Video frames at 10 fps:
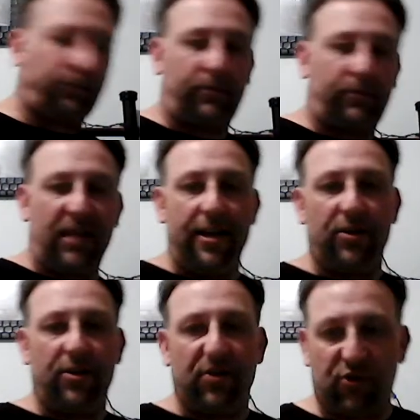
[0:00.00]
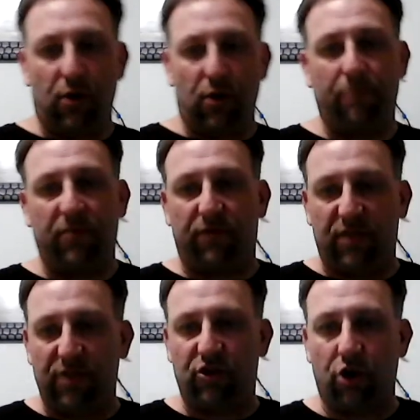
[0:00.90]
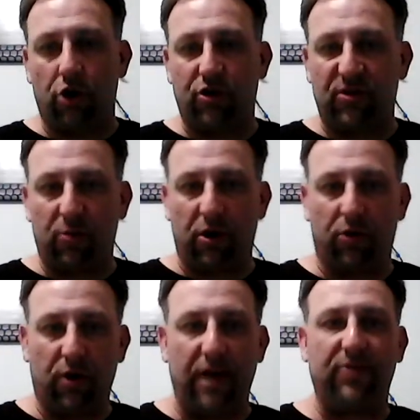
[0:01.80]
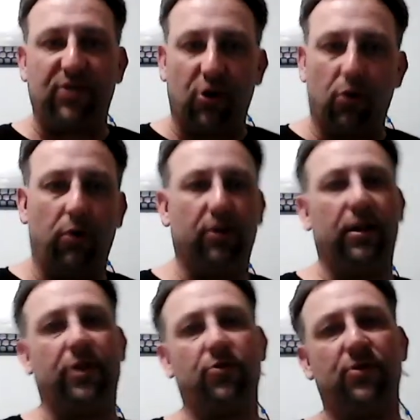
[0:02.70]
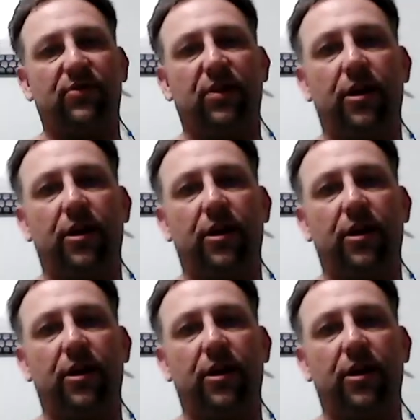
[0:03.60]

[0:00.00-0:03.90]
And the disruptive discharge is what creates the cold electricity.